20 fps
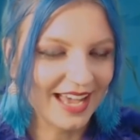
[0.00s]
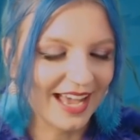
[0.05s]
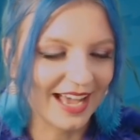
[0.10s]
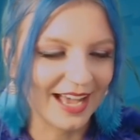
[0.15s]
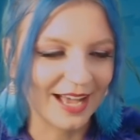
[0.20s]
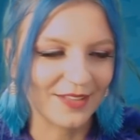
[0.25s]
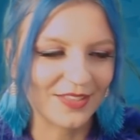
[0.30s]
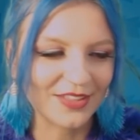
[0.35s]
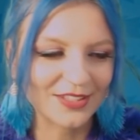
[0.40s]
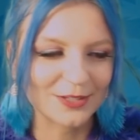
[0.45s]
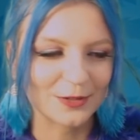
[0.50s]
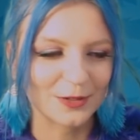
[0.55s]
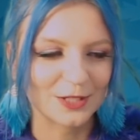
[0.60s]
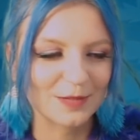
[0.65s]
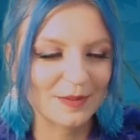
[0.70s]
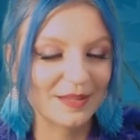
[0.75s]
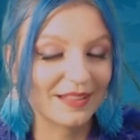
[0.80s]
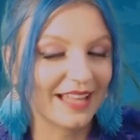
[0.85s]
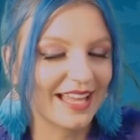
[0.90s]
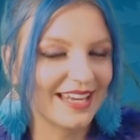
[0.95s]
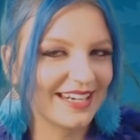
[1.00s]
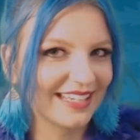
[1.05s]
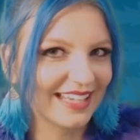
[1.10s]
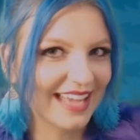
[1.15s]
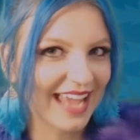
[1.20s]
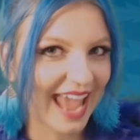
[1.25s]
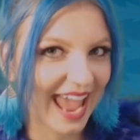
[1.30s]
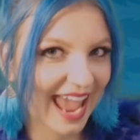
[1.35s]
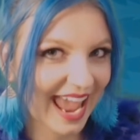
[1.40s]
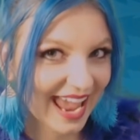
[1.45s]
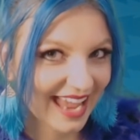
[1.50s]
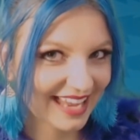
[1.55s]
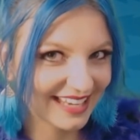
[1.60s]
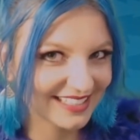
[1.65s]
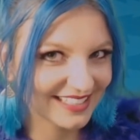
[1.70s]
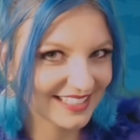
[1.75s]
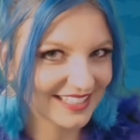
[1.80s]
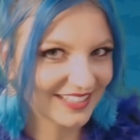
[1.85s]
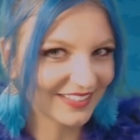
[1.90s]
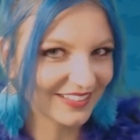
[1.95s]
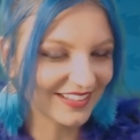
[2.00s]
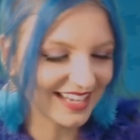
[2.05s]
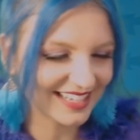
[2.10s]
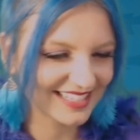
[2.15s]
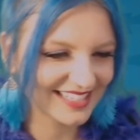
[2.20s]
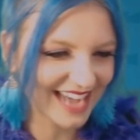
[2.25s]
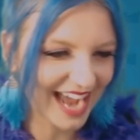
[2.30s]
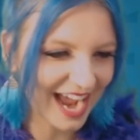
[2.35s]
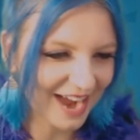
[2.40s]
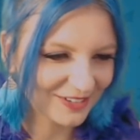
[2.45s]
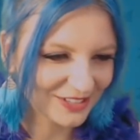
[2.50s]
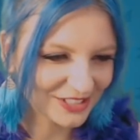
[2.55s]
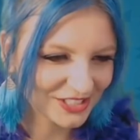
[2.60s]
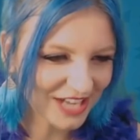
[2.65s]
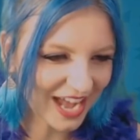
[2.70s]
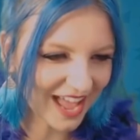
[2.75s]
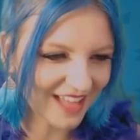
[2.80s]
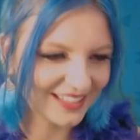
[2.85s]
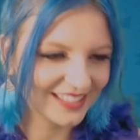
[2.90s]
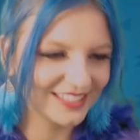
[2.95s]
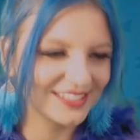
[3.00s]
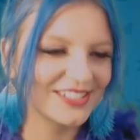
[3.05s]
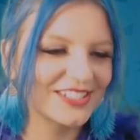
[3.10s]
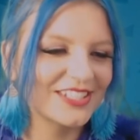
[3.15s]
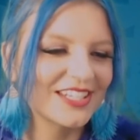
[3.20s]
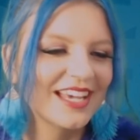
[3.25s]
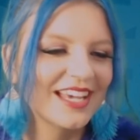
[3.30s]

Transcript: that's going to be lending a hand in our next Tower Challenge.